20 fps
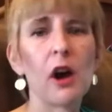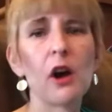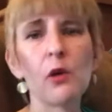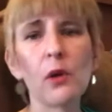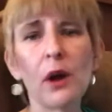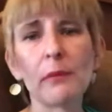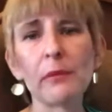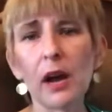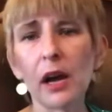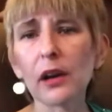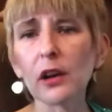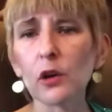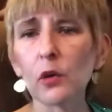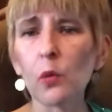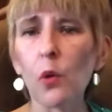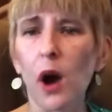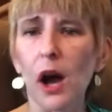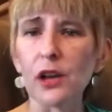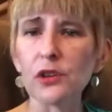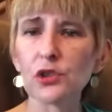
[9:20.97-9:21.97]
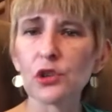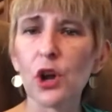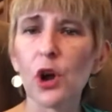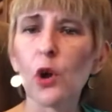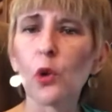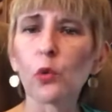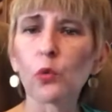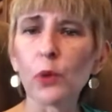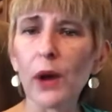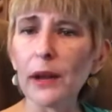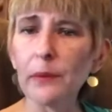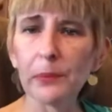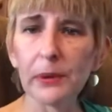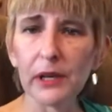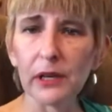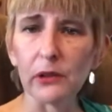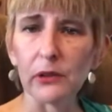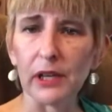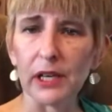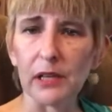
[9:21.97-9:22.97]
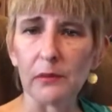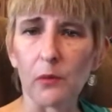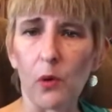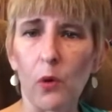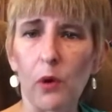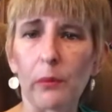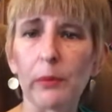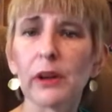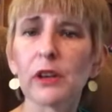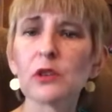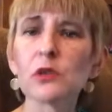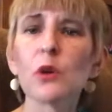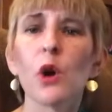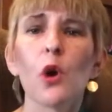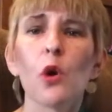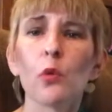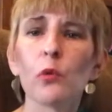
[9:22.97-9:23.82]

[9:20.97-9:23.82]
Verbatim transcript: Oh, I'm not going to watch Red Pill anymore because